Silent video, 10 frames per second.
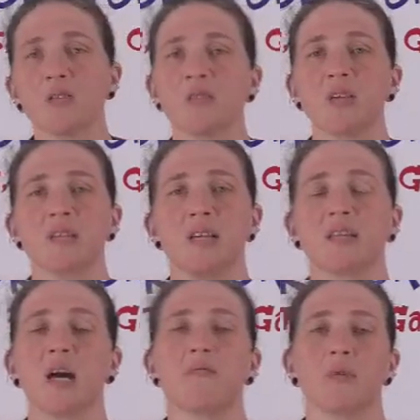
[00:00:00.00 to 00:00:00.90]
and things like
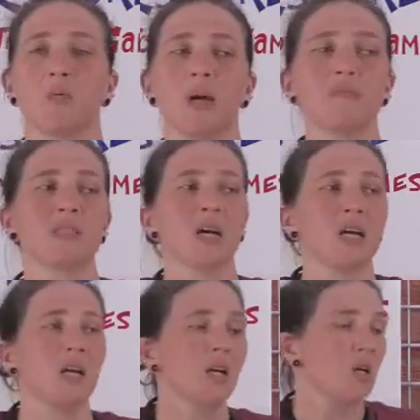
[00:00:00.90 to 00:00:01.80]
that for the
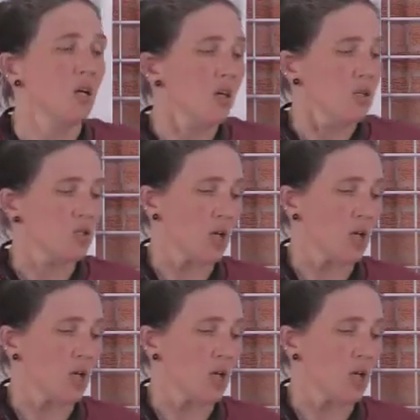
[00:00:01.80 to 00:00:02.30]
website. So